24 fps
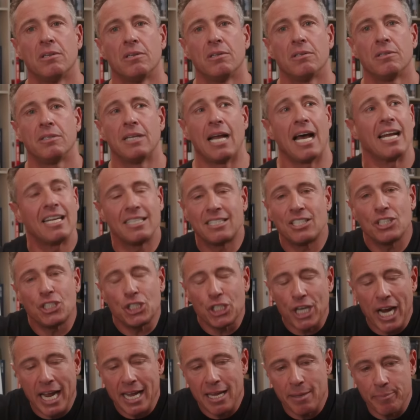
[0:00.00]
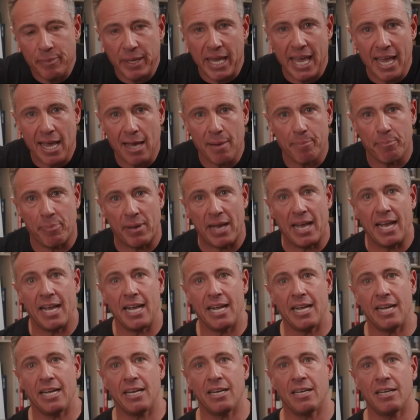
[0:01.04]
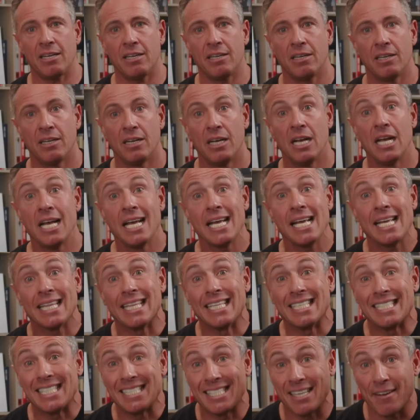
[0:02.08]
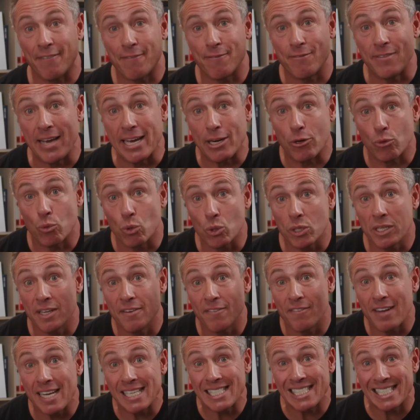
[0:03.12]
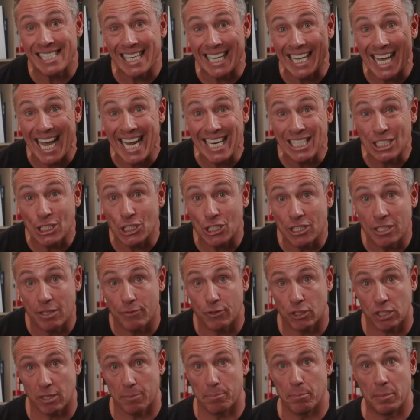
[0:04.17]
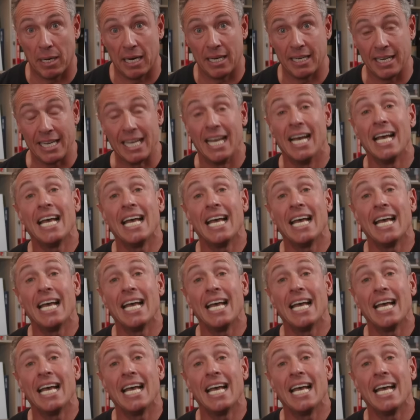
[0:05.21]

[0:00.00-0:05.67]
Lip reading: not as a shame campaign. This is a federal investigation of somebody.